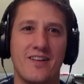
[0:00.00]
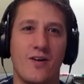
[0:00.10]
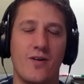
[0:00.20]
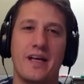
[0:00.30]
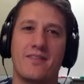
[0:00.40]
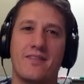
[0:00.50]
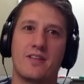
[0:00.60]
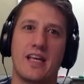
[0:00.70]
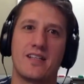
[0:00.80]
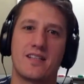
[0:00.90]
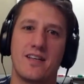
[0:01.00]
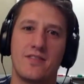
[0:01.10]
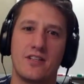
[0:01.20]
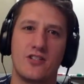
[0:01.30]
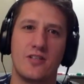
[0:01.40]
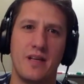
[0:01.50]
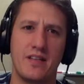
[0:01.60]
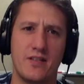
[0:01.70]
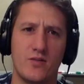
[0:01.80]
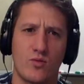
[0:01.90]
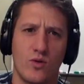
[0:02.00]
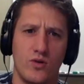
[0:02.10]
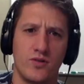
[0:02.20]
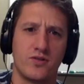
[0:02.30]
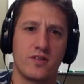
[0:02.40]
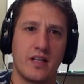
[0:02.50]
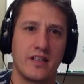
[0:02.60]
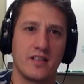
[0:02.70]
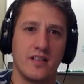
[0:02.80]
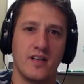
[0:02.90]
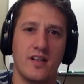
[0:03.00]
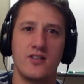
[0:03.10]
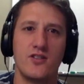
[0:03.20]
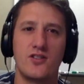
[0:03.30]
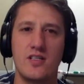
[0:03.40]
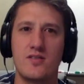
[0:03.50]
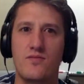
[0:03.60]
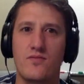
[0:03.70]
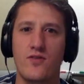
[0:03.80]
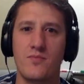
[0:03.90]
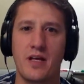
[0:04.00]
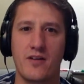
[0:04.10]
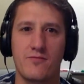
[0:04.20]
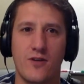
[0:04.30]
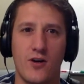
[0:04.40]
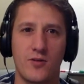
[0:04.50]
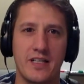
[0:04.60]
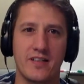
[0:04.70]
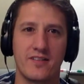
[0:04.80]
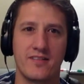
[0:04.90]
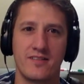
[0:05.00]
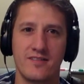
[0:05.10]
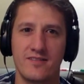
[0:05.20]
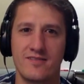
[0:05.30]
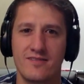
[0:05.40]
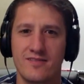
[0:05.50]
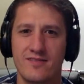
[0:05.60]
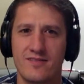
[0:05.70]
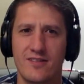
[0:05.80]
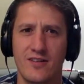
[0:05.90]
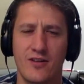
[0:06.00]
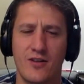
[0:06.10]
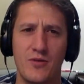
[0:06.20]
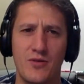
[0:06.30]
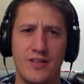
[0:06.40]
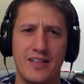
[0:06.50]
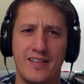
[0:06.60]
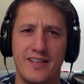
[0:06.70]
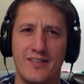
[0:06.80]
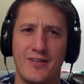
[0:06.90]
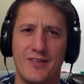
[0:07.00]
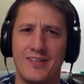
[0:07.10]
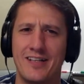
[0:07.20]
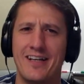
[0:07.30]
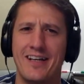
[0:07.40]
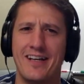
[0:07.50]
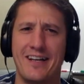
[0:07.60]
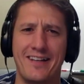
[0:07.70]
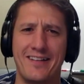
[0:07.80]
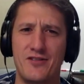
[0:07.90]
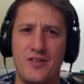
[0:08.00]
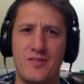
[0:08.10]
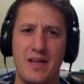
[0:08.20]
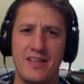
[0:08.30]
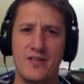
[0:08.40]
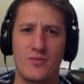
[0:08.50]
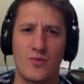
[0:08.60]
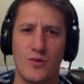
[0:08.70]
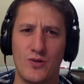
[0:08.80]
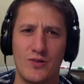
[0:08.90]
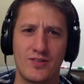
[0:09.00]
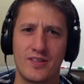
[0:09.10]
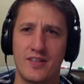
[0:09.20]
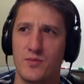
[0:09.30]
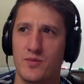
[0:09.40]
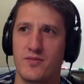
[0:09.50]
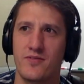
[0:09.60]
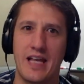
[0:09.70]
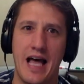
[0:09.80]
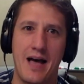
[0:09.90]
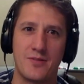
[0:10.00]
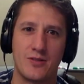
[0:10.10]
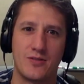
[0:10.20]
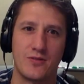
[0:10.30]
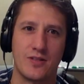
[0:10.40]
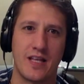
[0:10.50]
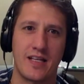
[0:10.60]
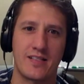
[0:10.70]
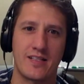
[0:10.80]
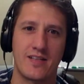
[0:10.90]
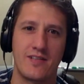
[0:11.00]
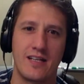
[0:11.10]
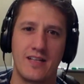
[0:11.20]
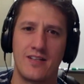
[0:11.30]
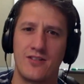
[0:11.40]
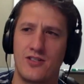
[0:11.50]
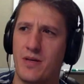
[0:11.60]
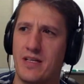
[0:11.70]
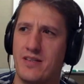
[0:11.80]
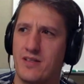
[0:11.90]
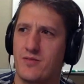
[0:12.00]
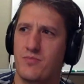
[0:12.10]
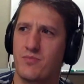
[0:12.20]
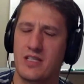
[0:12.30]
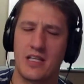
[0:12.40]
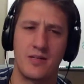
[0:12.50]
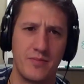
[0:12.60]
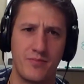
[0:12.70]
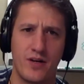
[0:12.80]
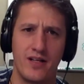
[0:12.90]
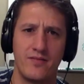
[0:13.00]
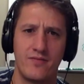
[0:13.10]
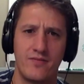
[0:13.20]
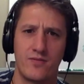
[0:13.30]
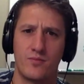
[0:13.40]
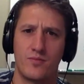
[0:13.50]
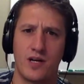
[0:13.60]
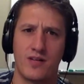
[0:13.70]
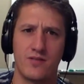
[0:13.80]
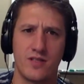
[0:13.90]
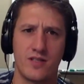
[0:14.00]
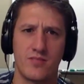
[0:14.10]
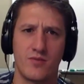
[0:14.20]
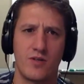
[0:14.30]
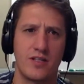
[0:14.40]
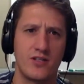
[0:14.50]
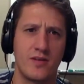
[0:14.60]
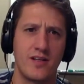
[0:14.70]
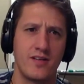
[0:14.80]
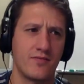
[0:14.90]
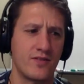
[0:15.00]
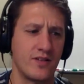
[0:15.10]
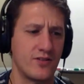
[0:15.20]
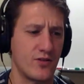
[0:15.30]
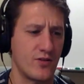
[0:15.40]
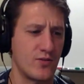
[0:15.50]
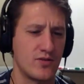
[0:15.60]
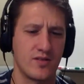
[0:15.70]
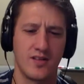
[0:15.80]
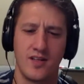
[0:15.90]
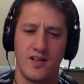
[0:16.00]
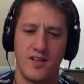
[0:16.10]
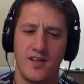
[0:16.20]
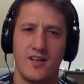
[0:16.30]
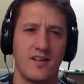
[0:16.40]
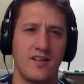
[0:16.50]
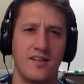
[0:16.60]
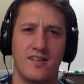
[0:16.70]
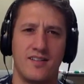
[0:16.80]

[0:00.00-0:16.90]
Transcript: Oh man, for Thanksgiving she made these rolls. Like she's from like a farming community, you know, and she made these rolls that were phenomenal for Thanksgiving, and then she made this cinnamon bread for breakfast this morning. She made it in a French toast. Ugh.